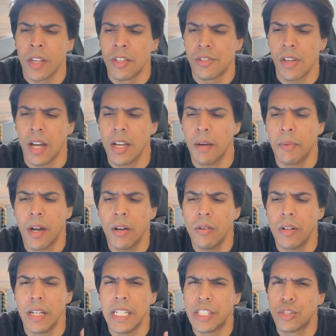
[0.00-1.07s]
Talk
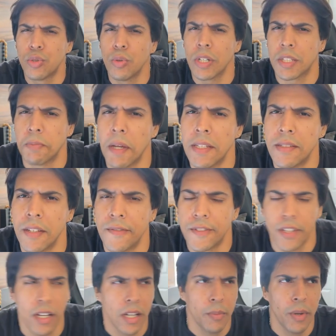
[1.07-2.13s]
about it's too expensive.
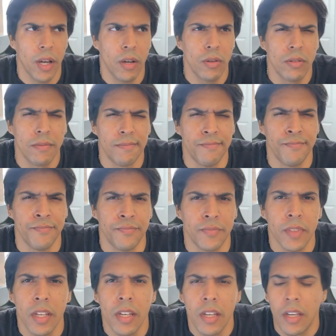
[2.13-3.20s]
Talk about
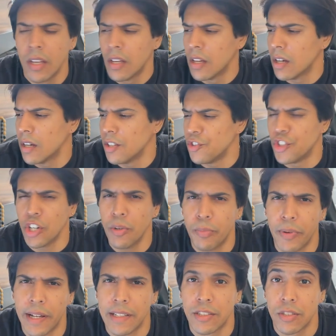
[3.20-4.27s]

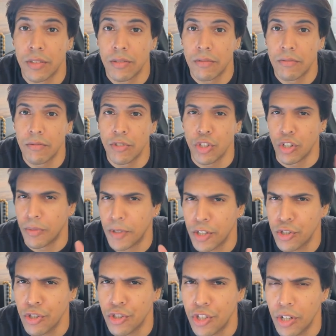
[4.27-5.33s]
jailbreaks,
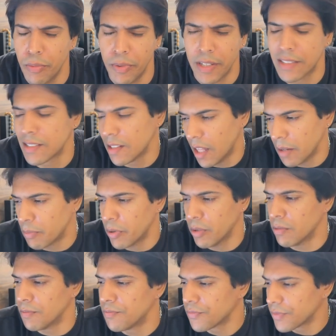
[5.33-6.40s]
universal jailbreaks. Like bro,